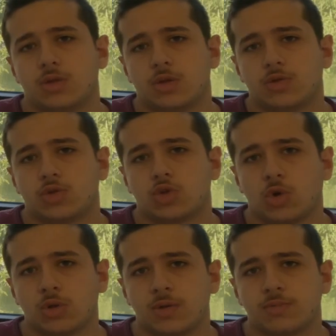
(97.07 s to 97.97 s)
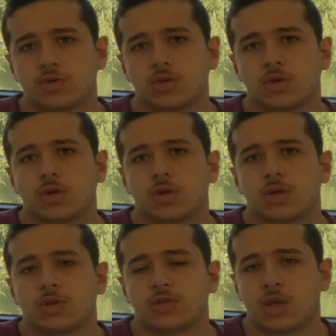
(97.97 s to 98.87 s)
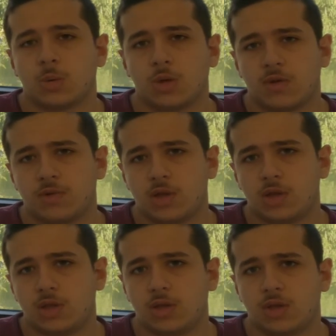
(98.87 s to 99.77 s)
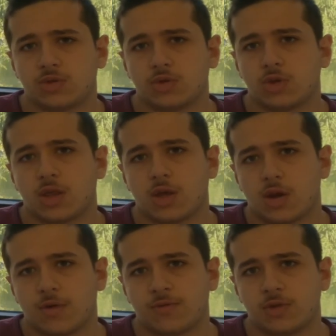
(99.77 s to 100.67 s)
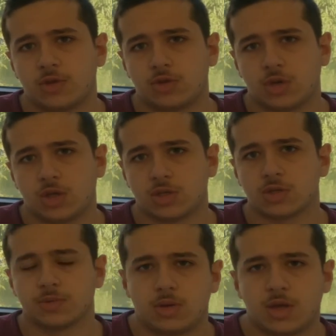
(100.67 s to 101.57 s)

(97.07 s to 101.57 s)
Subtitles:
and told him to say whatever he needed to get out of the situation,